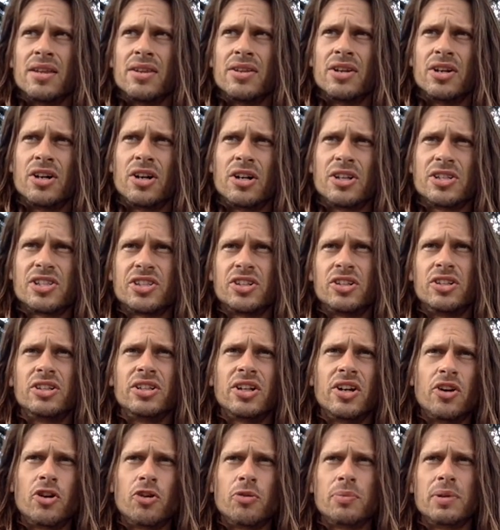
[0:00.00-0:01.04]
There are
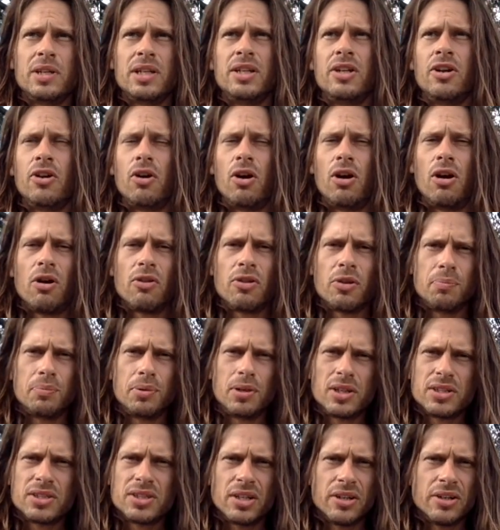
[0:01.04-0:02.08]
certain omen, you know, all the
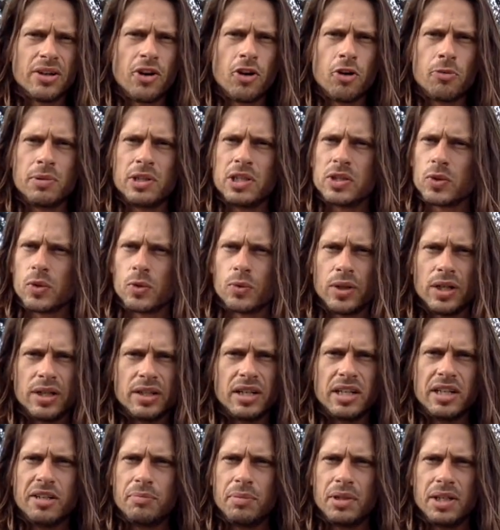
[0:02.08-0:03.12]
books on omens were written
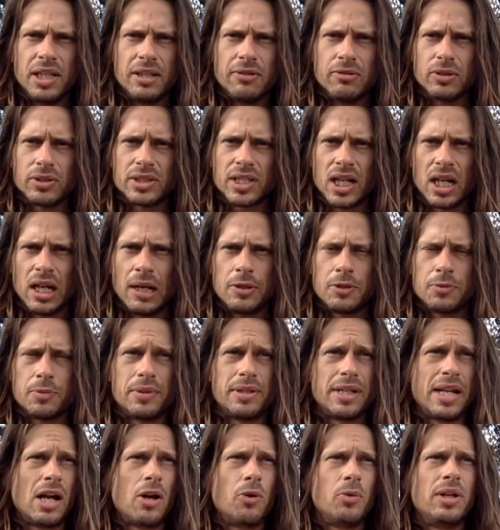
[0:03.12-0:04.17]
in medieval times, but
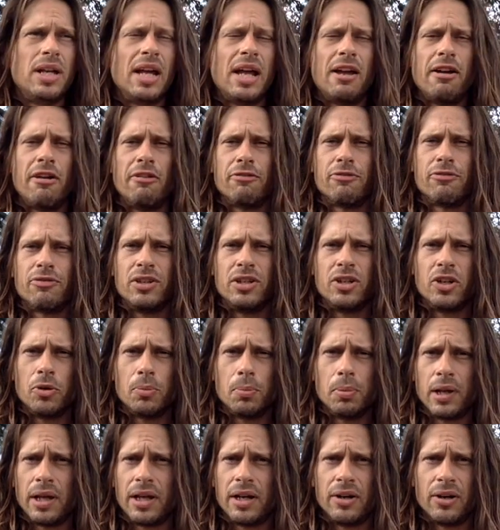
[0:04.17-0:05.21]
now we have, you know,
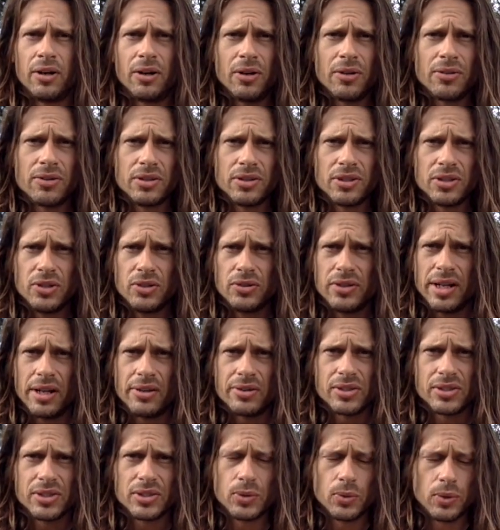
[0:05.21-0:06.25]
planet Earth in
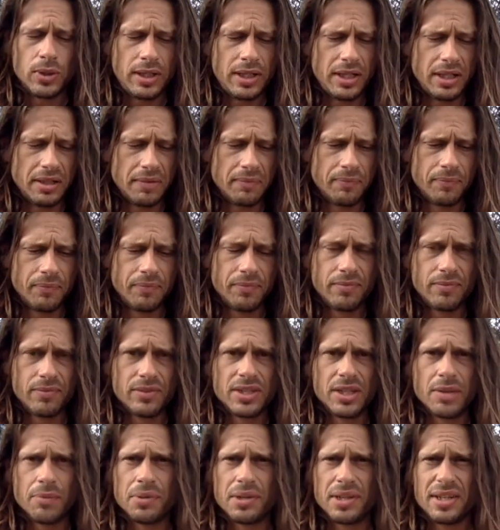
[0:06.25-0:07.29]
2020.
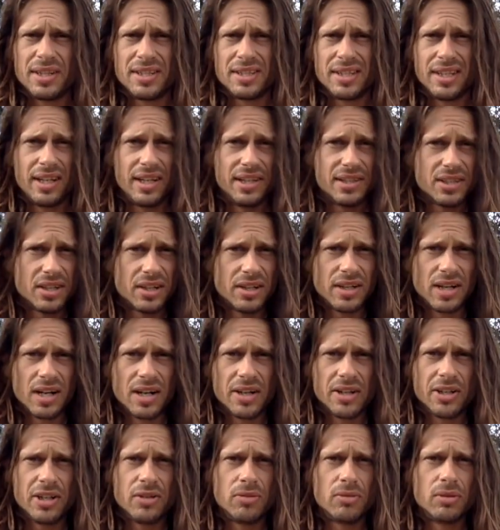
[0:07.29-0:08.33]
Some of these things are
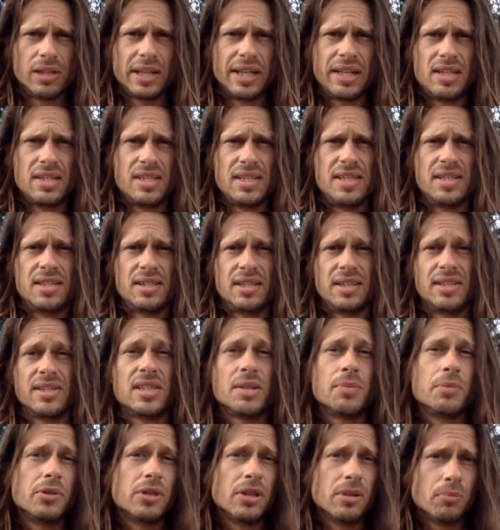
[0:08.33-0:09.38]
not going to relate as easily,
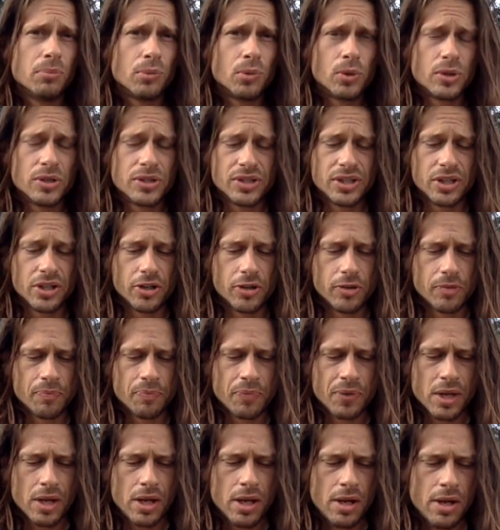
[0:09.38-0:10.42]
some of them more so.
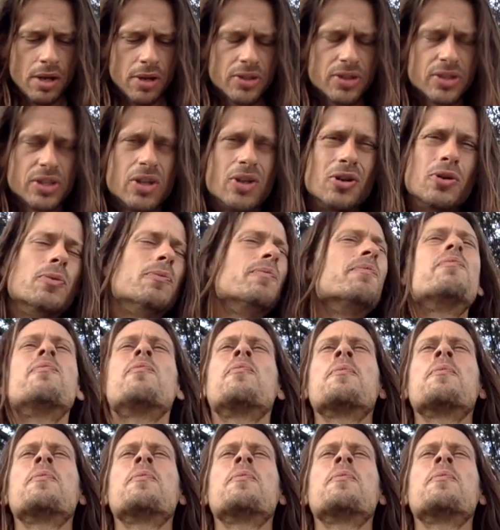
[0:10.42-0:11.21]
So,